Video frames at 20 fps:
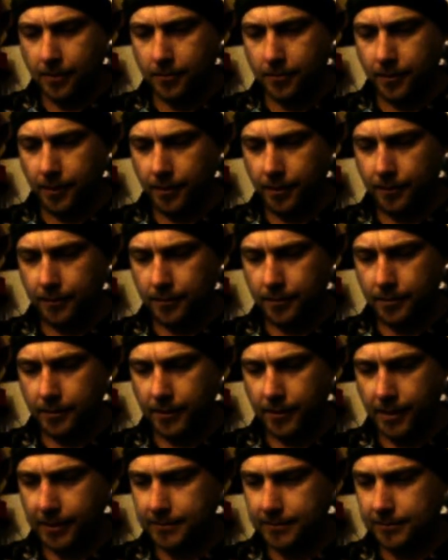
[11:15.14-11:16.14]
And then
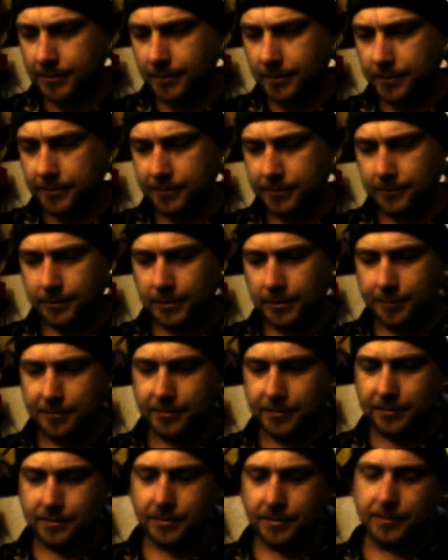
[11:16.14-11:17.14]
that event triggered some
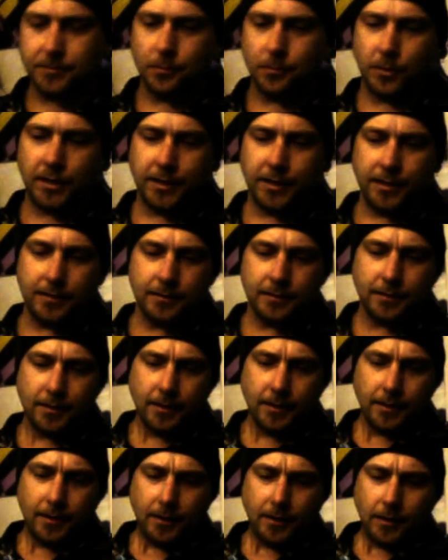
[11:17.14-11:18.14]
memories and stuff, of
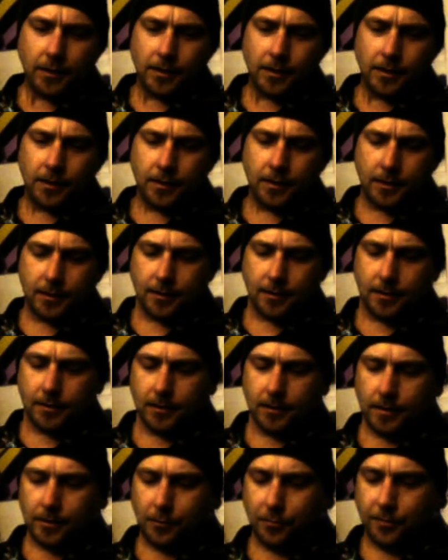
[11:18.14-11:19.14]
course, because his son died
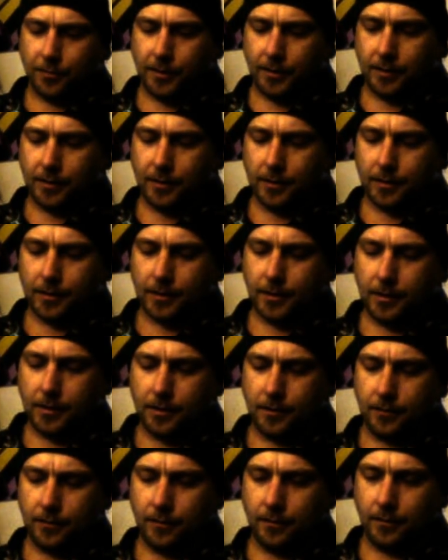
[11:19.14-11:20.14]
in a really terrible way
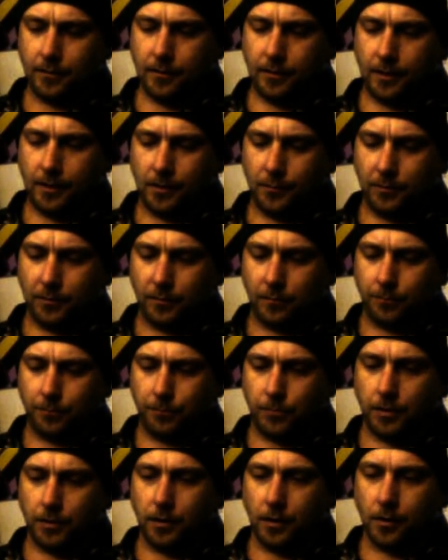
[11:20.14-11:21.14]
because of decisions that he
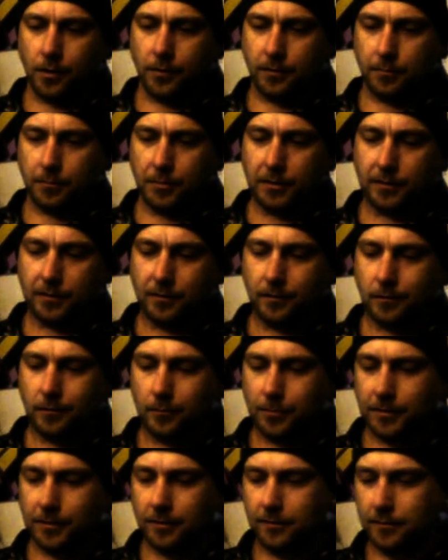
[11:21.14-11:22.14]
did or didn't make.
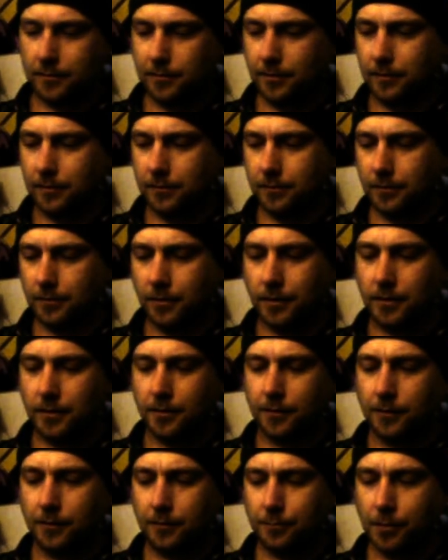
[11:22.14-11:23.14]
And
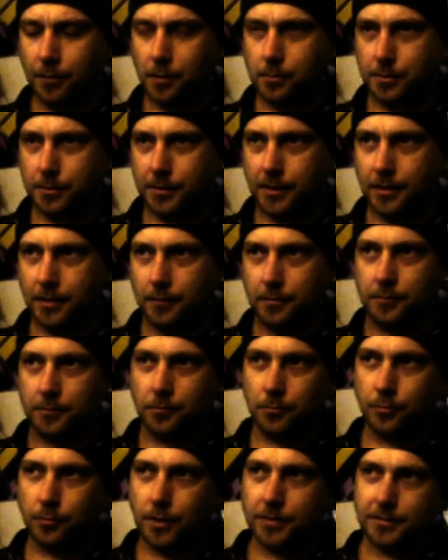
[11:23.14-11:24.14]
so yeah, it's just
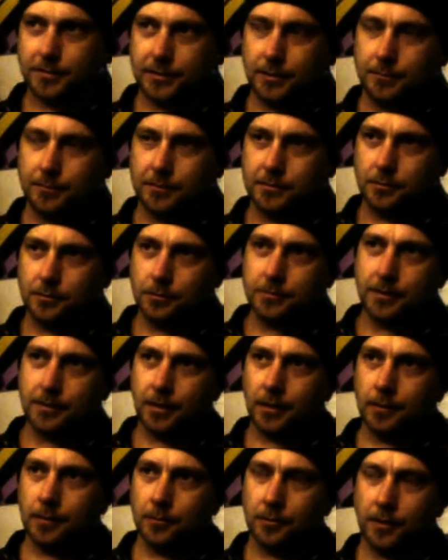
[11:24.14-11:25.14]
he's sort of
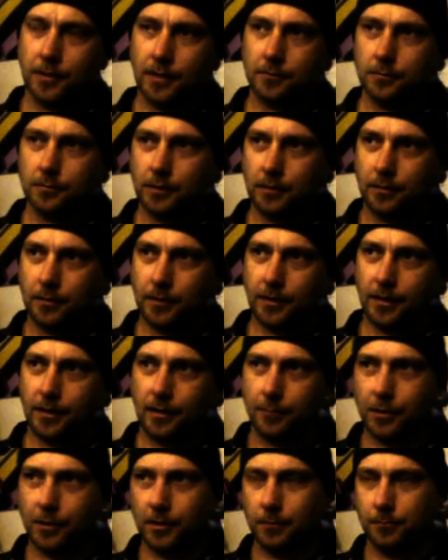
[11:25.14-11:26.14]
he's sort of
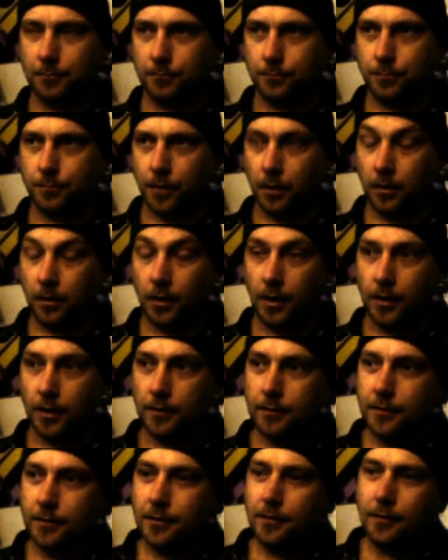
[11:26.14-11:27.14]
a really
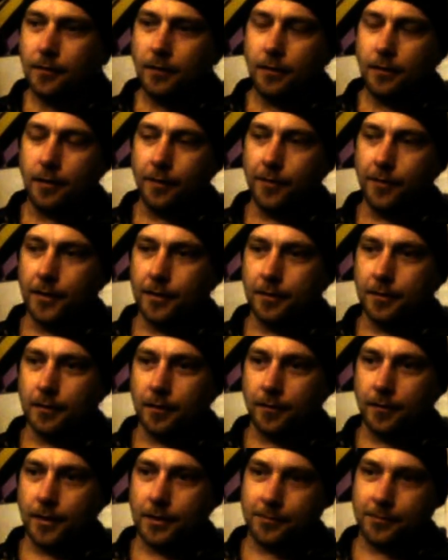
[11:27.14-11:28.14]
philosophical kind of
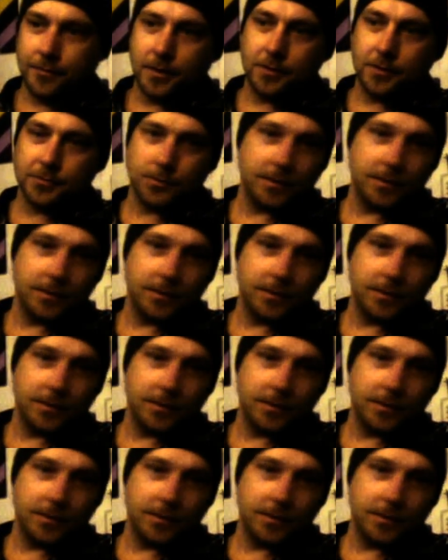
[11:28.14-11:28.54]
a thinker.